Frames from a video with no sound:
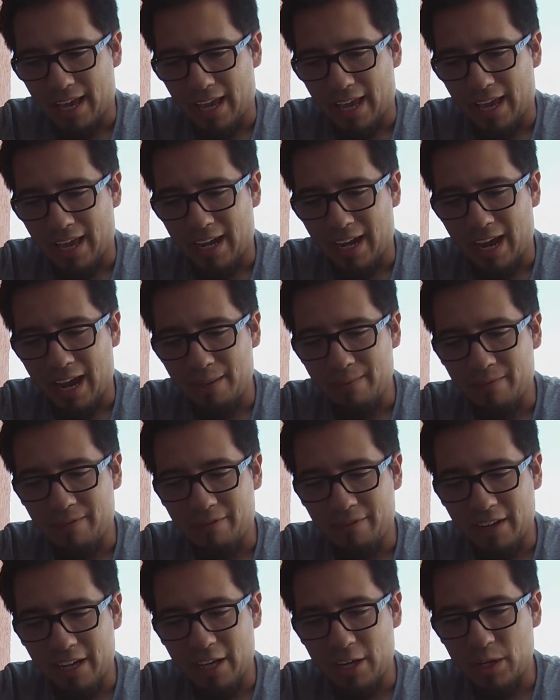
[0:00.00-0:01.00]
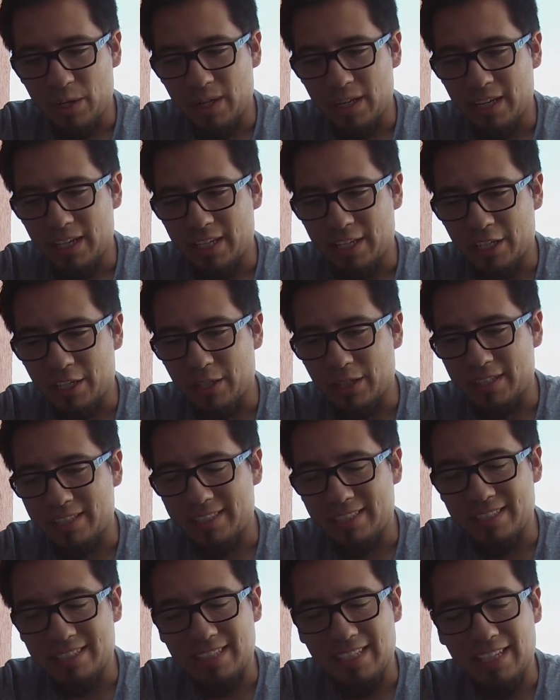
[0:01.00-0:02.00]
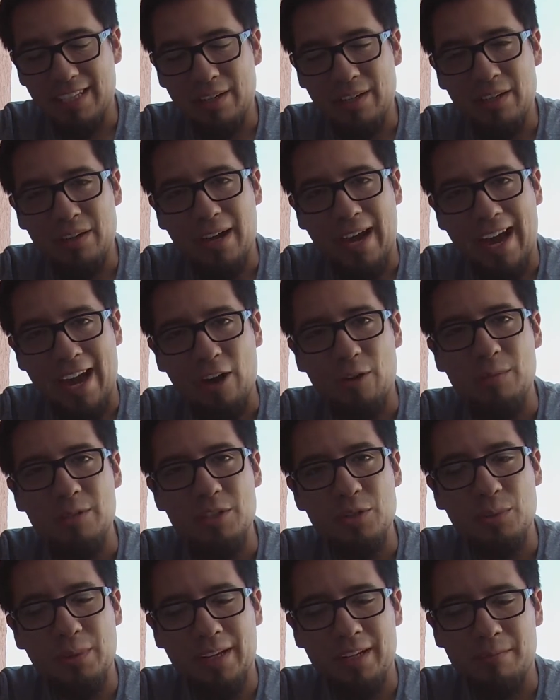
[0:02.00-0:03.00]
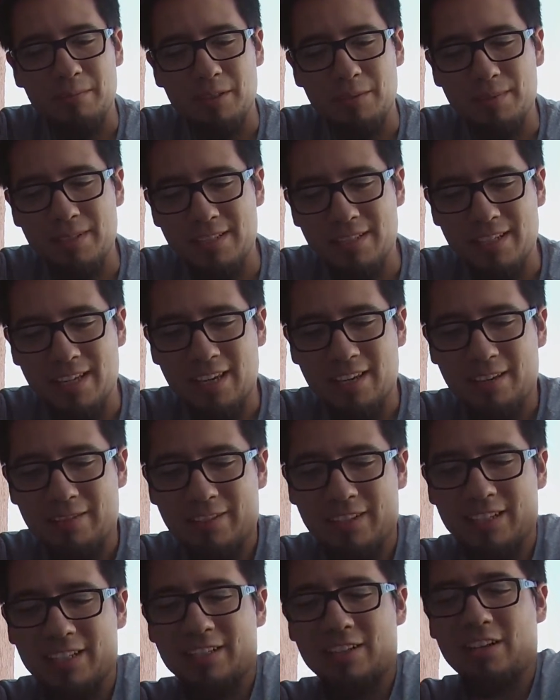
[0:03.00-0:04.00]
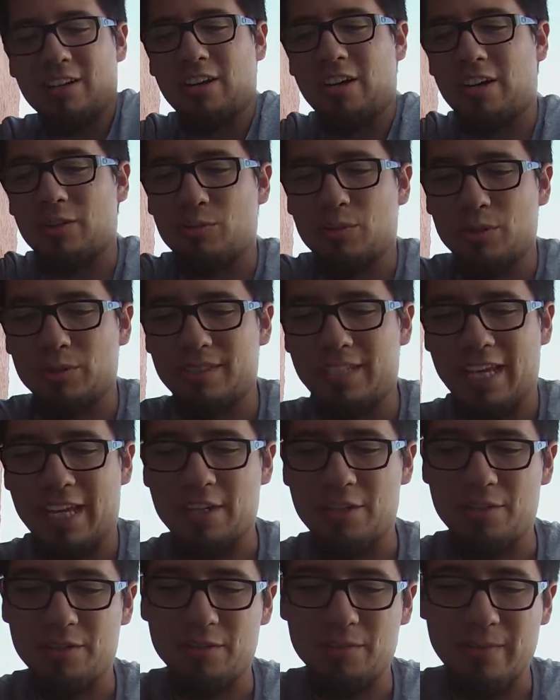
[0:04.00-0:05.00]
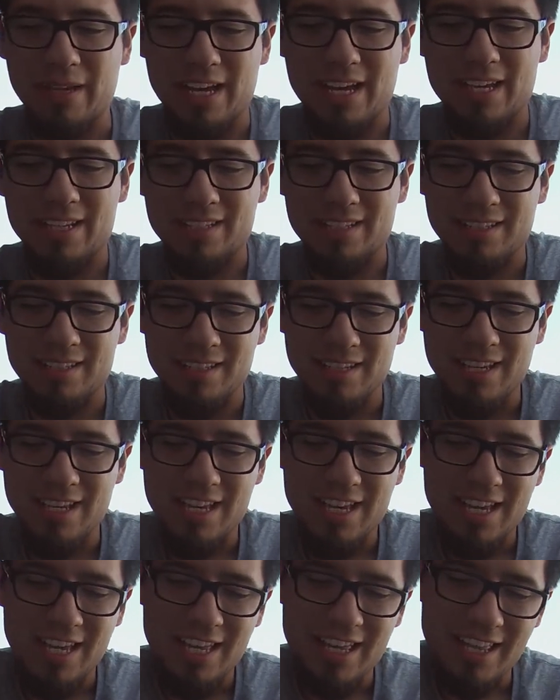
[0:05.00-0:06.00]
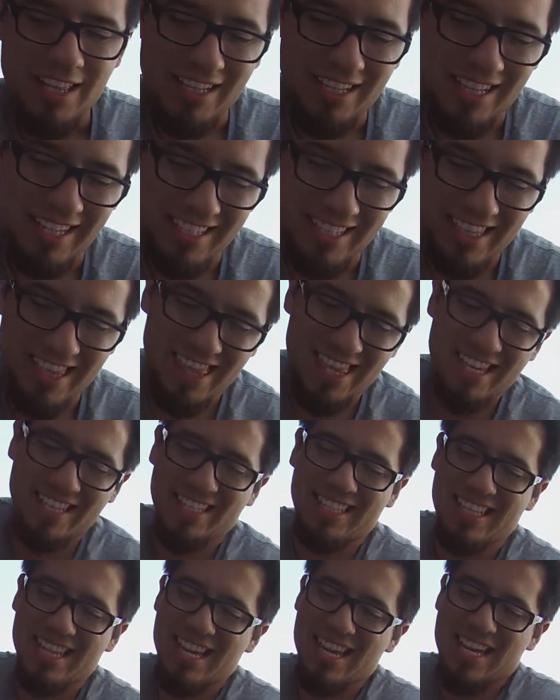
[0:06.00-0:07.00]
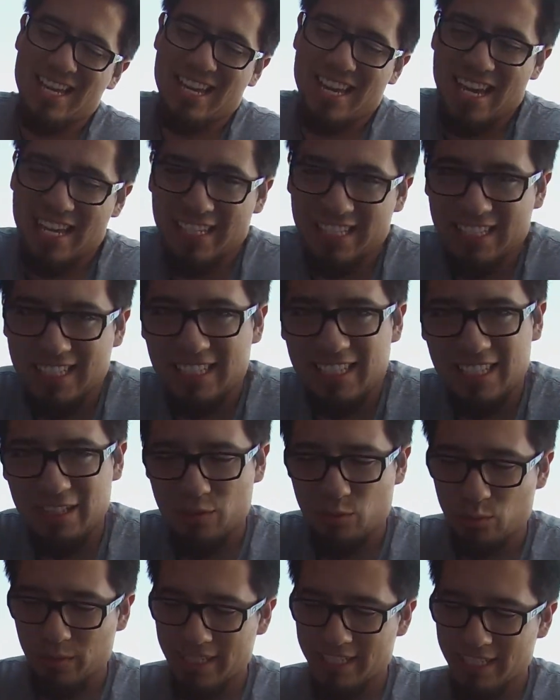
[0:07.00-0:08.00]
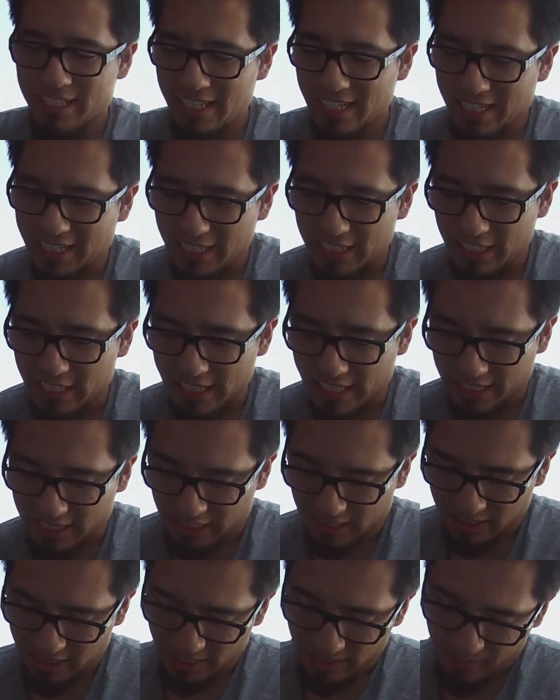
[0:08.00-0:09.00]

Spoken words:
And I'm very curious to see how much weight I'm going to be saving on rotational mass, because this thing is ridiculous.